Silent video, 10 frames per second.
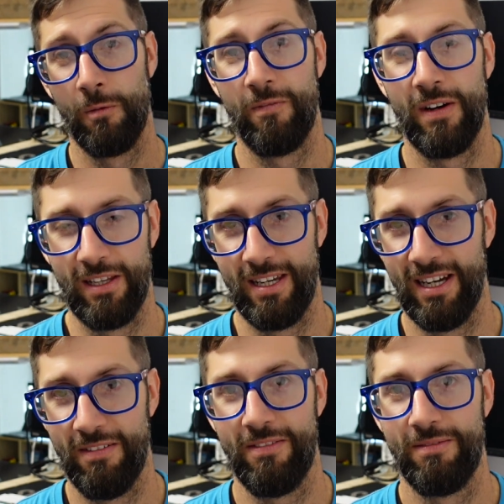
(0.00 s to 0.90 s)
Funnily
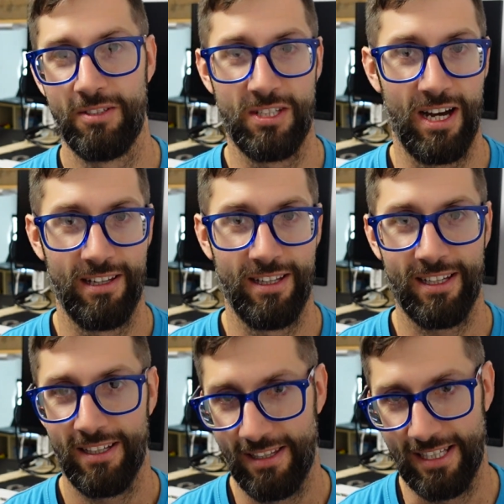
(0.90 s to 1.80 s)
enough, Starlink,
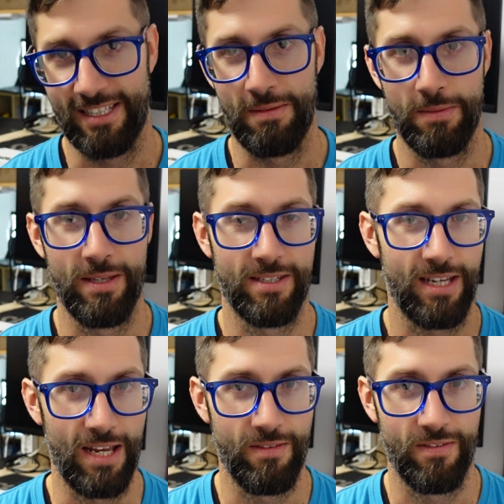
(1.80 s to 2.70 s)
that seems to be the
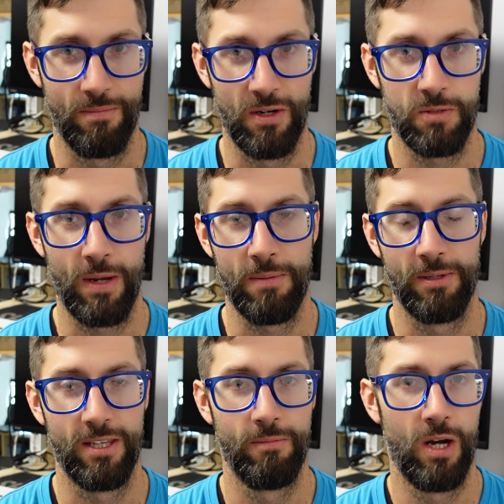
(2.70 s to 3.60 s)
saviour for most people
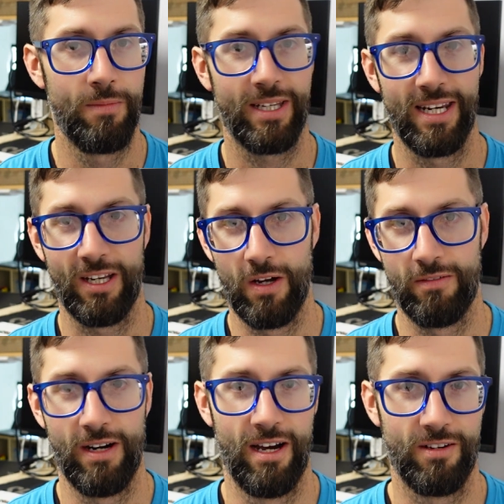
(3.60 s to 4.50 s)
at the moment, getting over
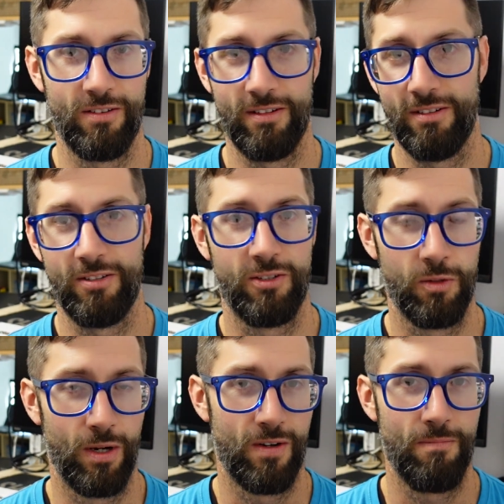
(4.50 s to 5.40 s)
100 to
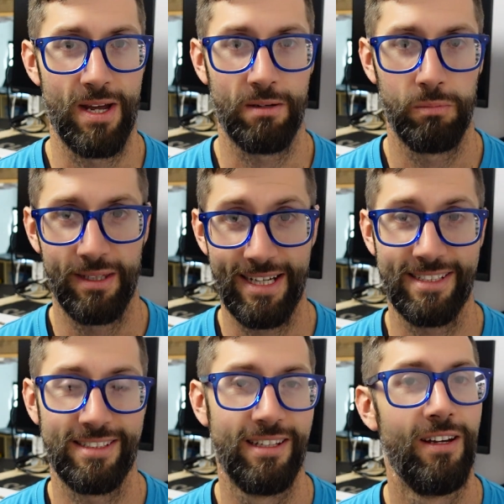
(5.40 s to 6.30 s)
200 meg
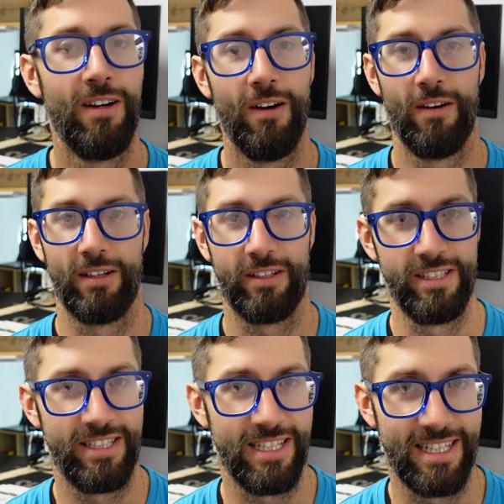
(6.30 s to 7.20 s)
plus on a
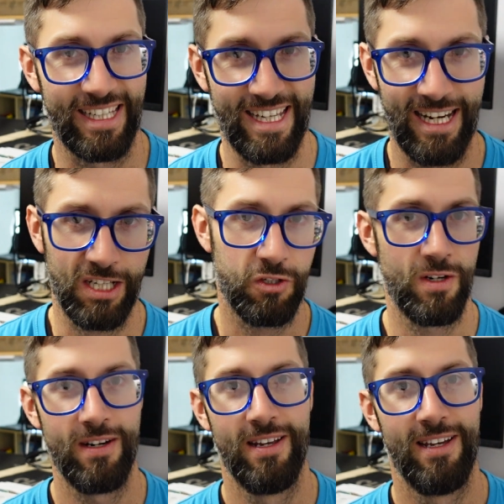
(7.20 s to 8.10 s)
consistent
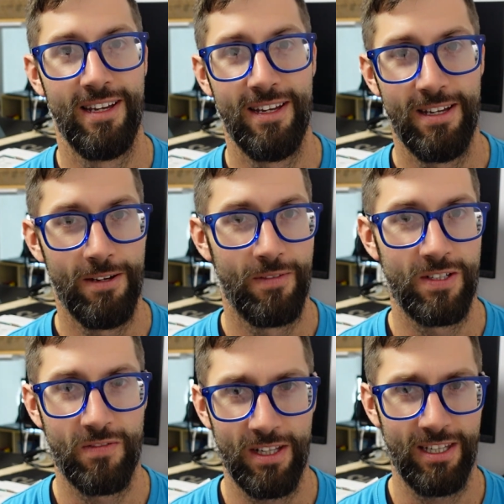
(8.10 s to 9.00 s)
connection, which
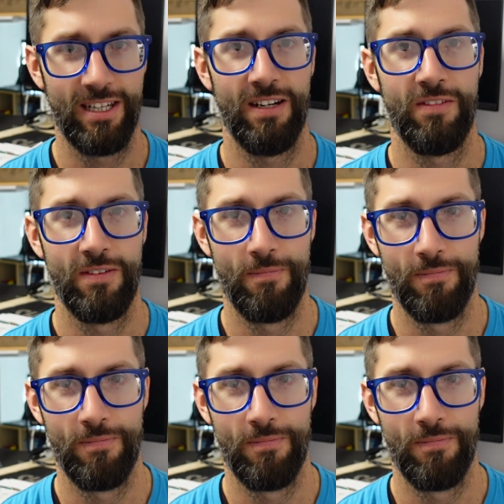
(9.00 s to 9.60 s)
funnily enough,